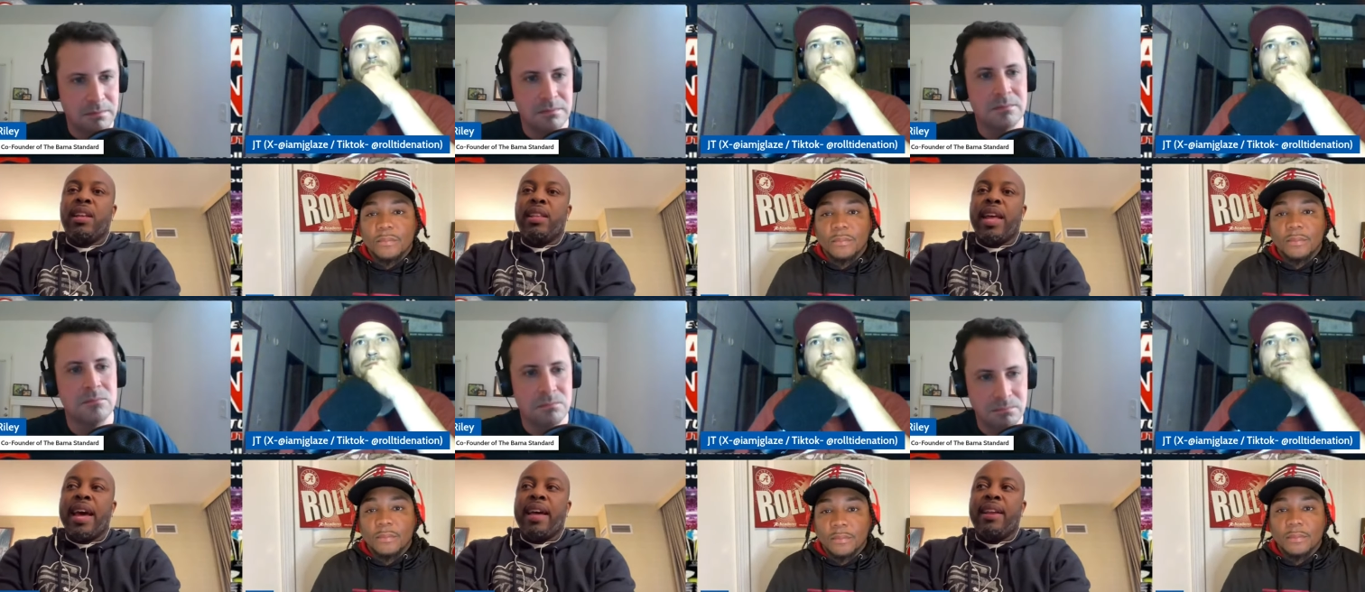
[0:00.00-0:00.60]

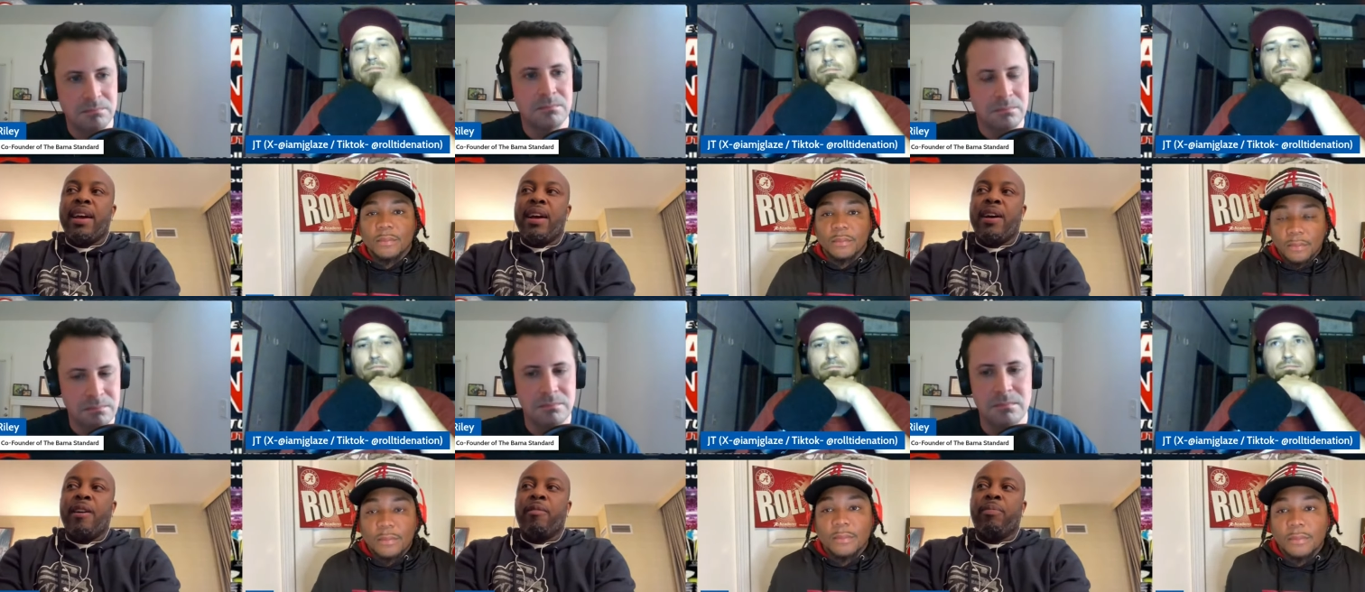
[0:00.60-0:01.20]
Speaker 1: that,
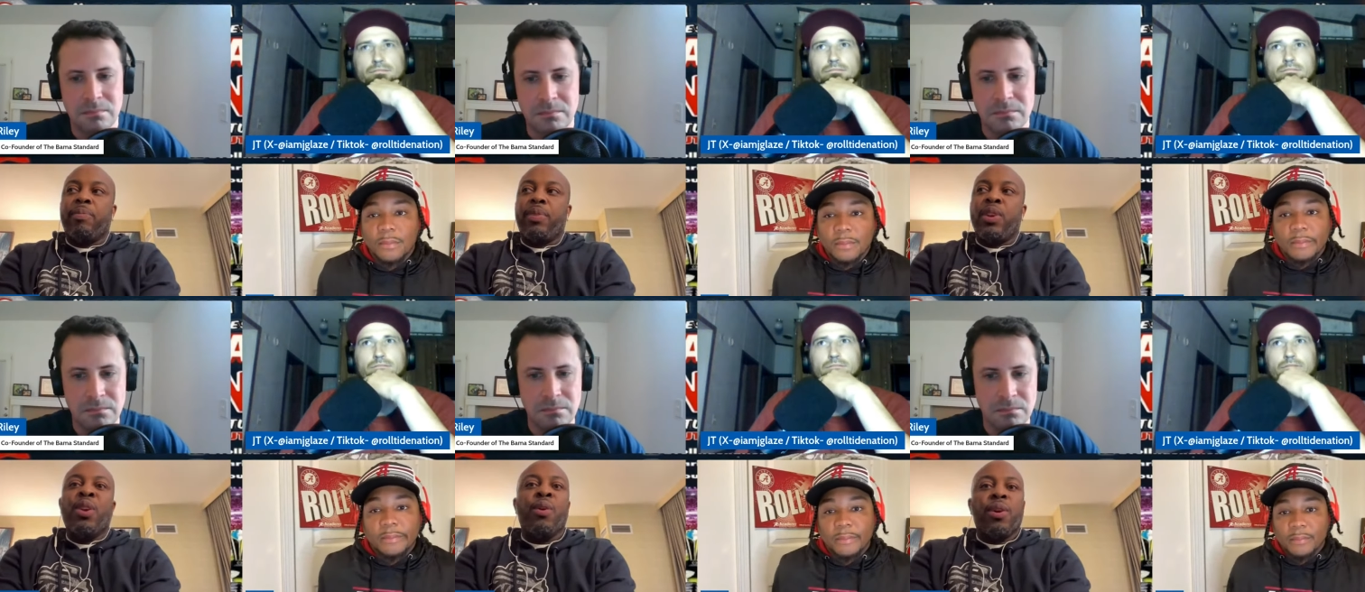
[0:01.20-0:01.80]
um,
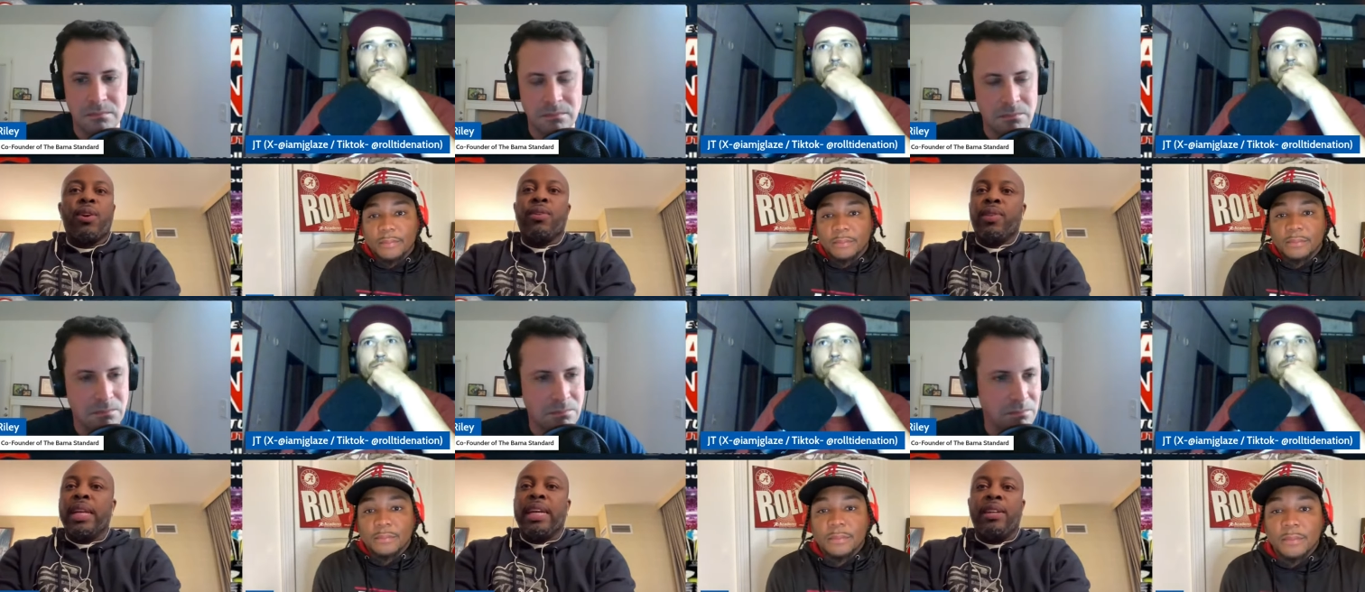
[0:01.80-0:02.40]
you know, are going
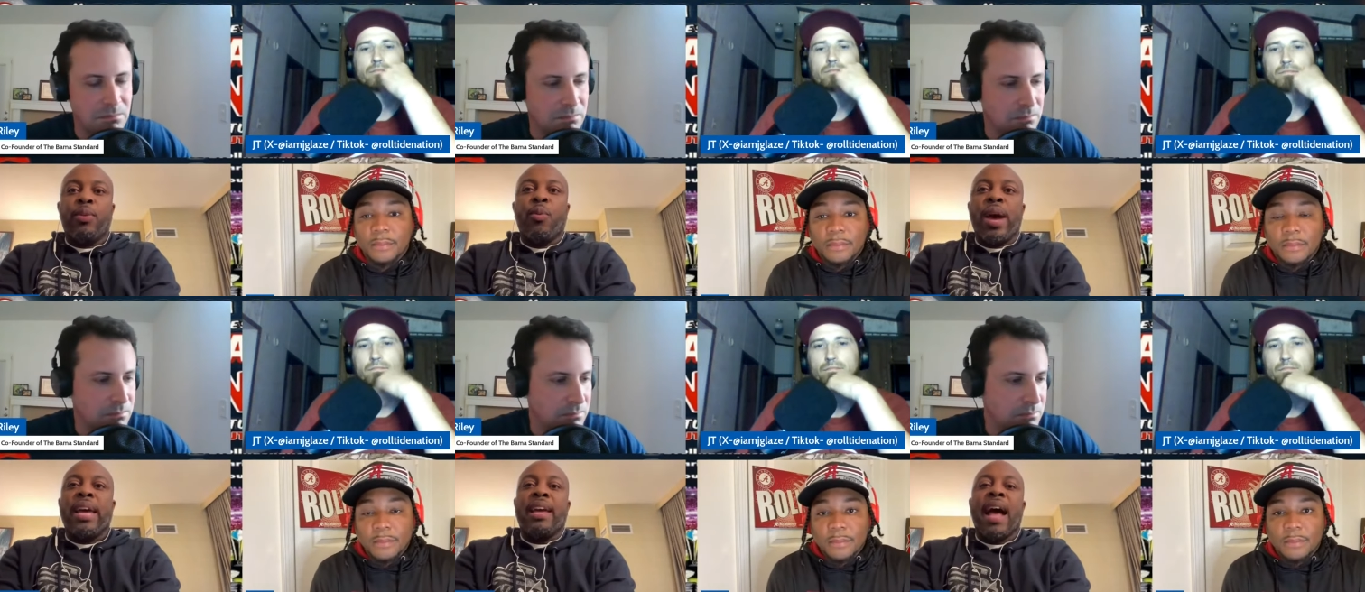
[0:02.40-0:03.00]
to lead the way.